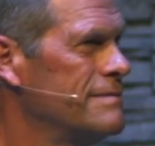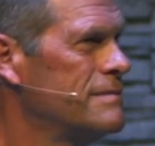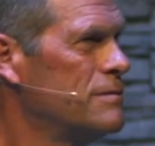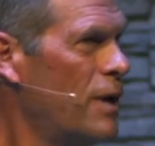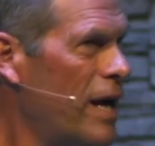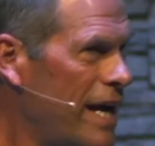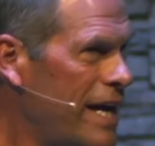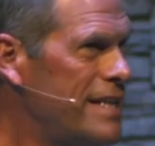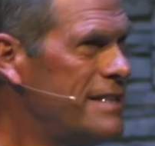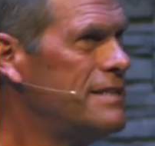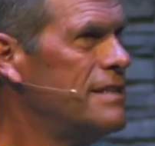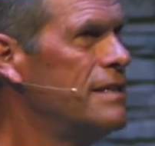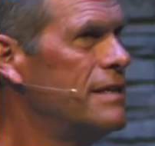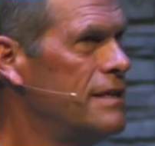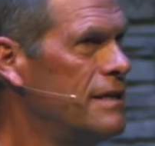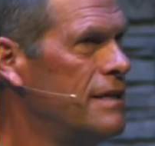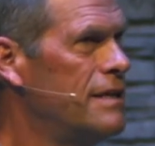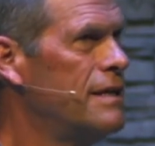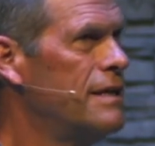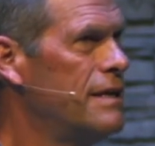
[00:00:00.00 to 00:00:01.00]
Right?
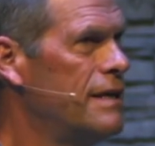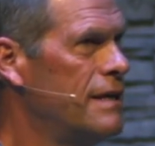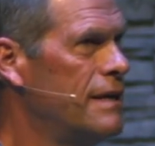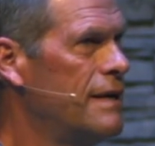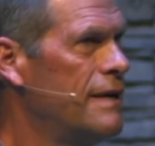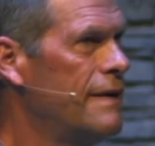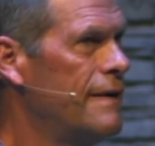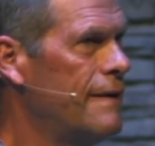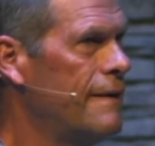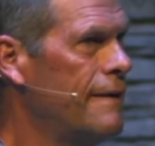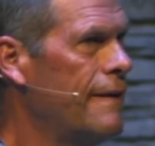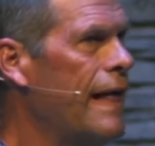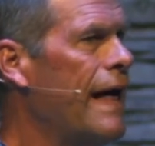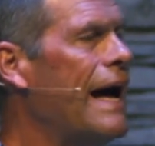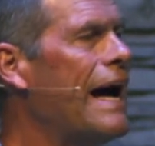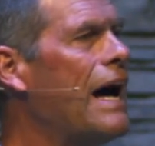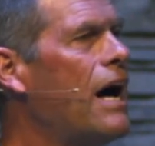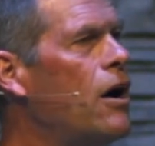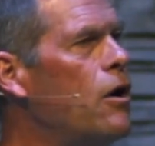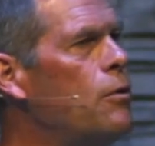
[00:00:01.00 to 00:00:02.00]

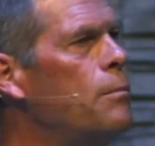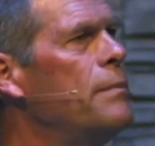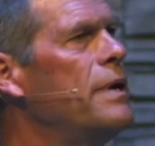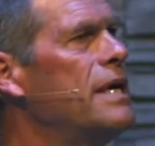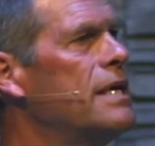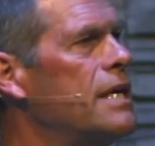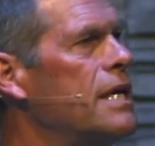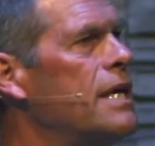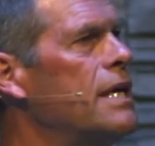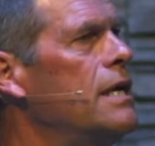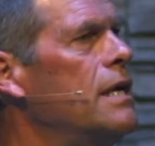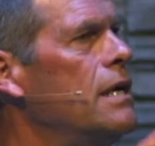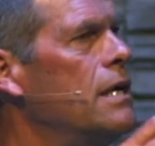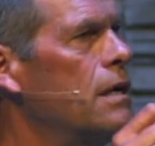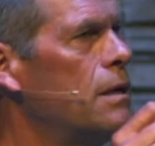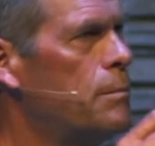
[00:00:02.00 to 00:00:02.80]
How many